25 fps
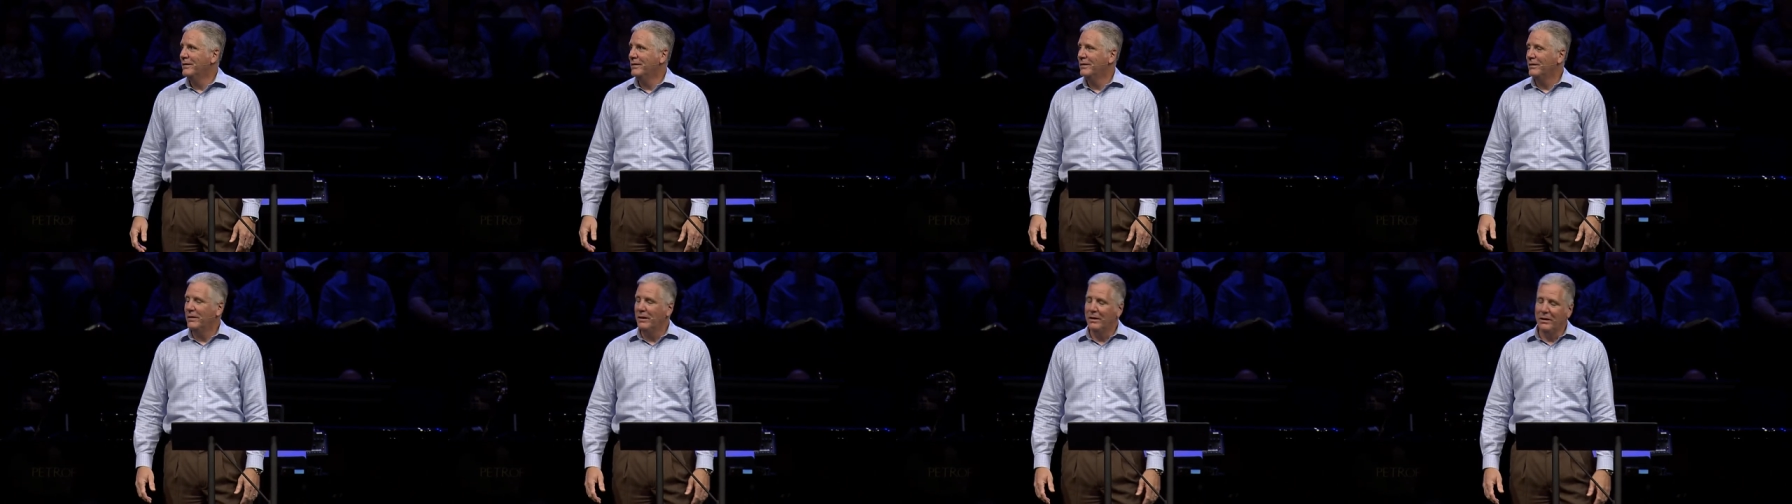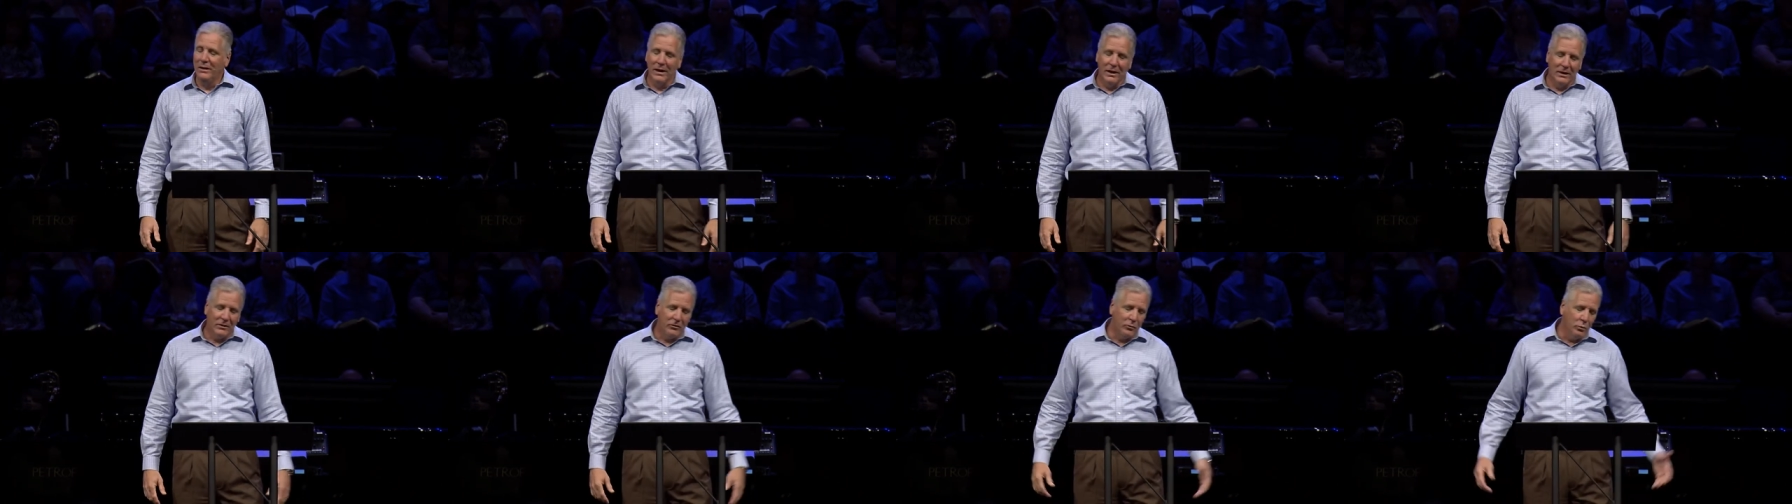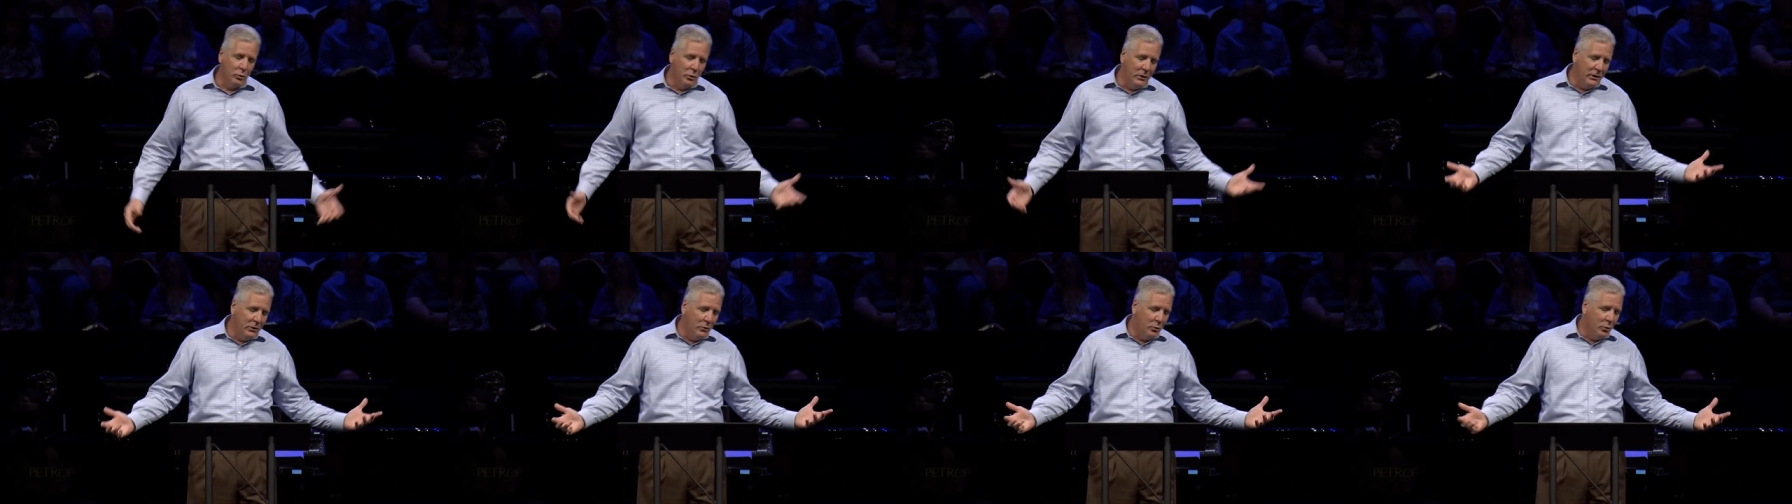And next
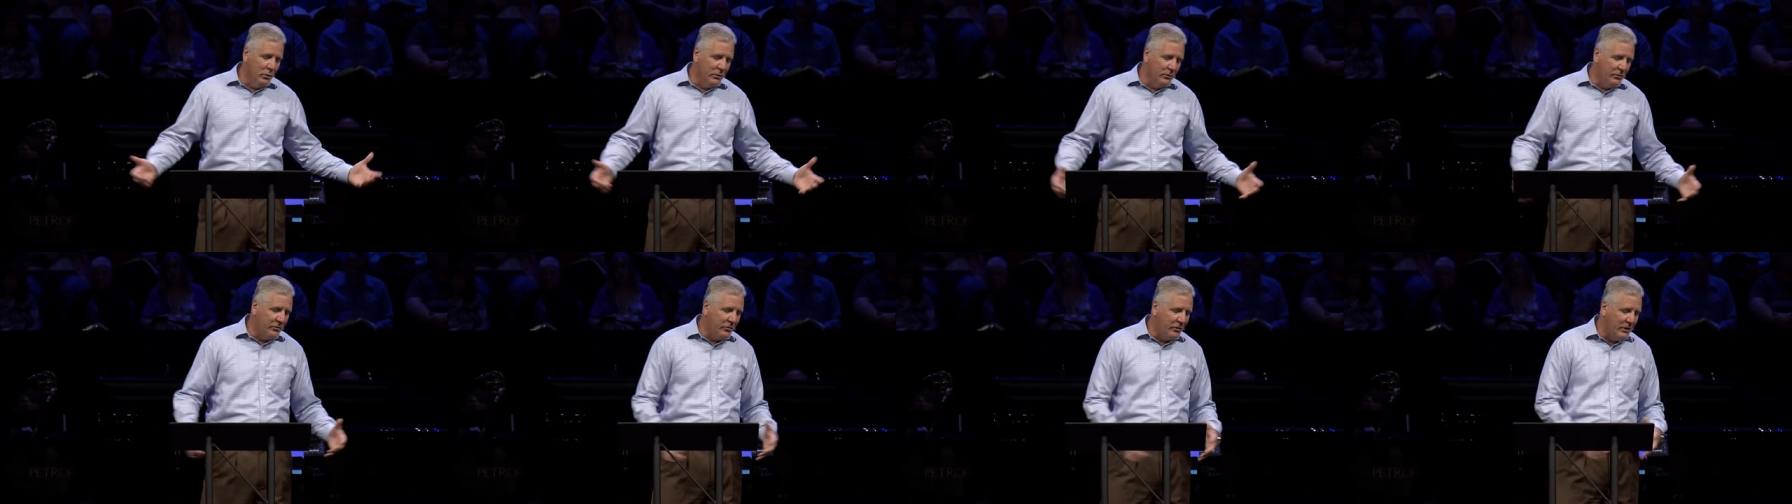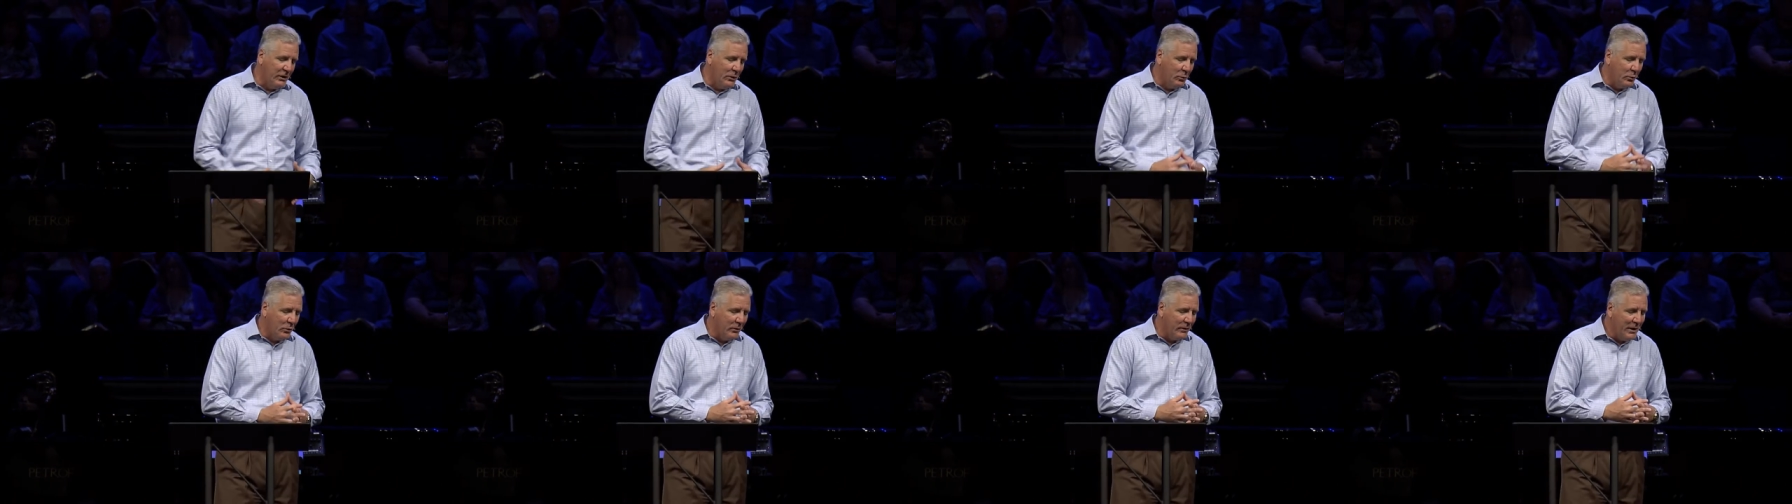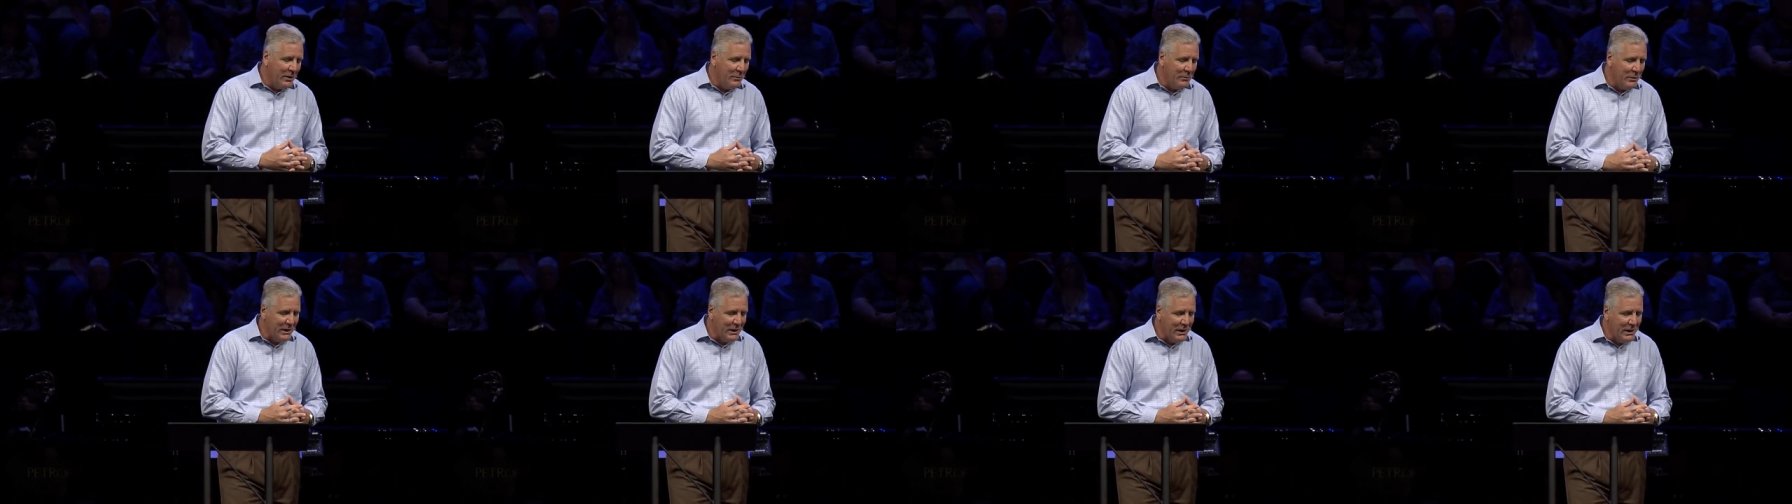week, we'll see where they
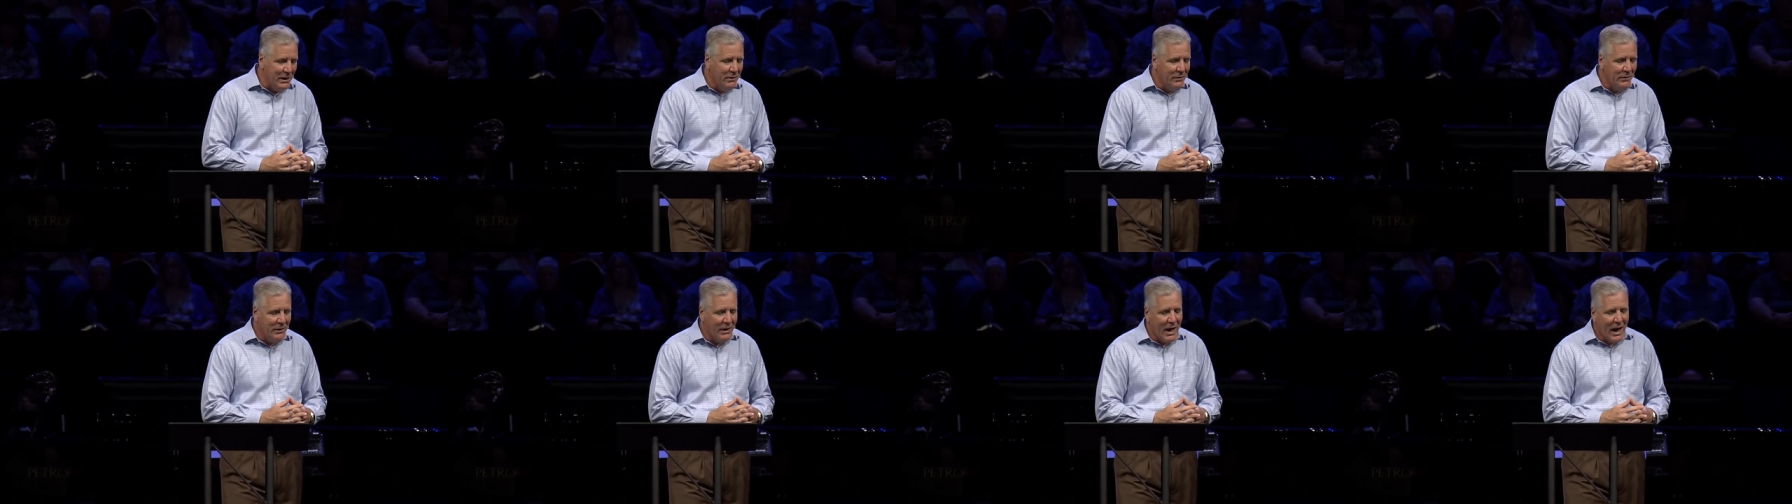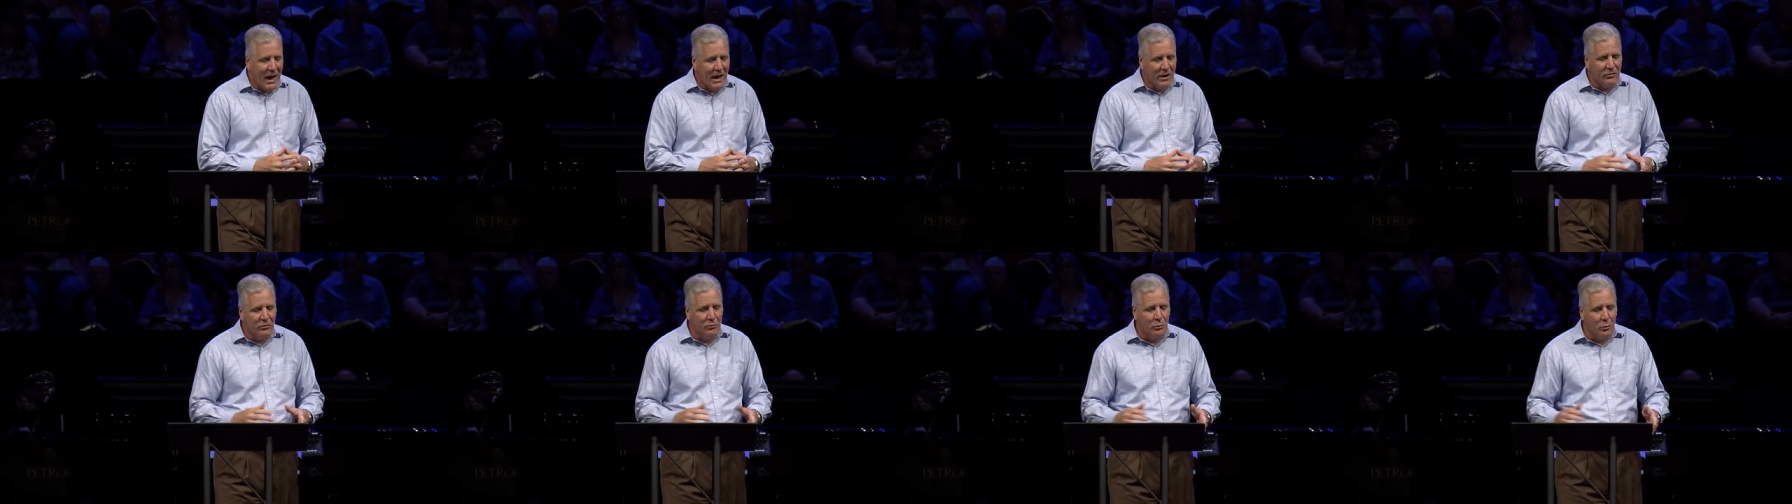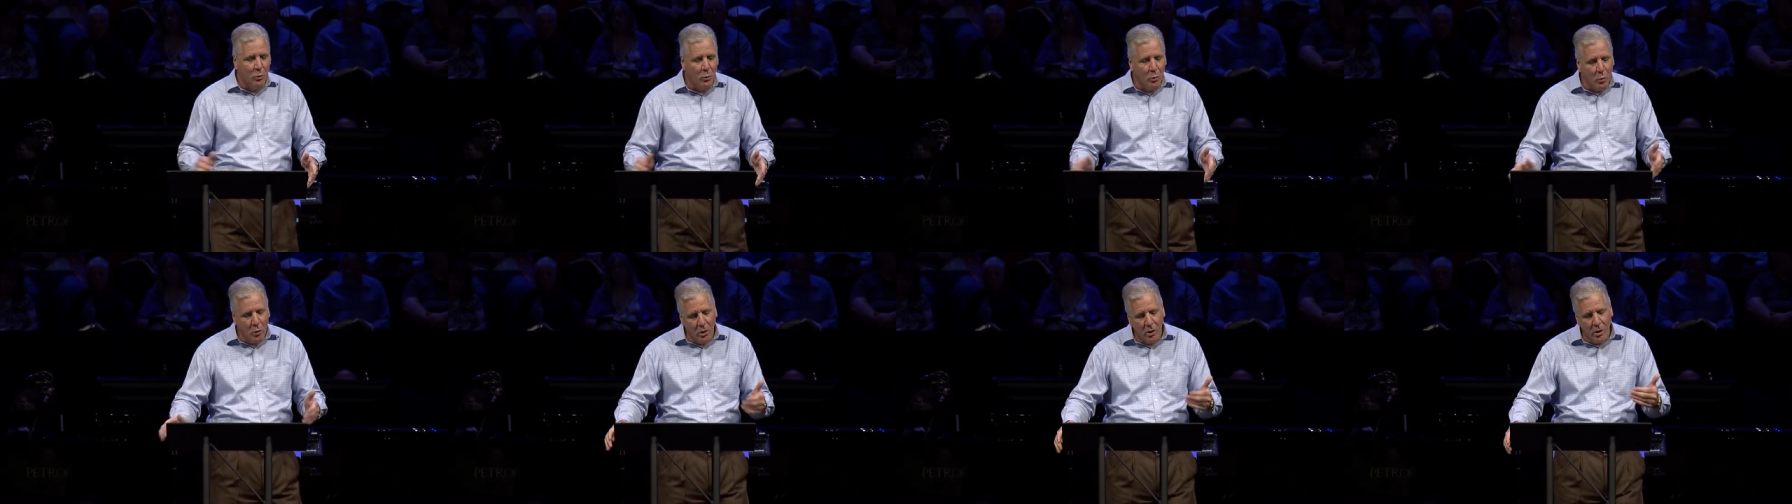begin the actual
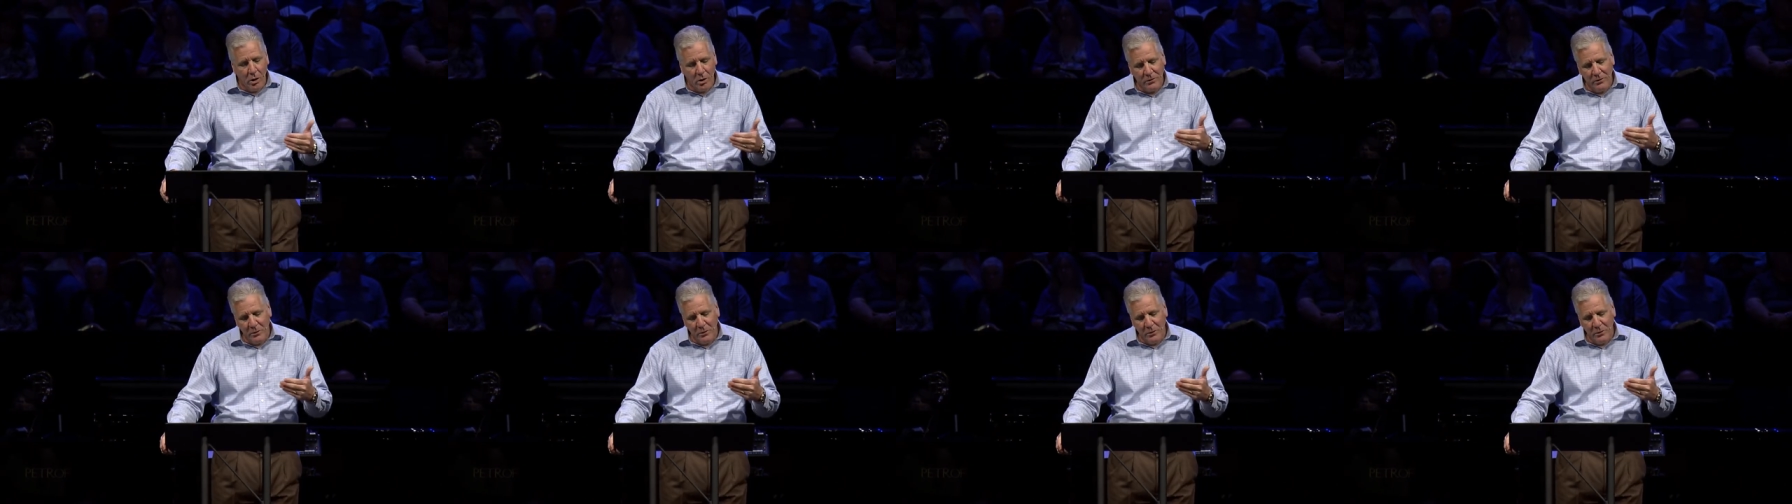work,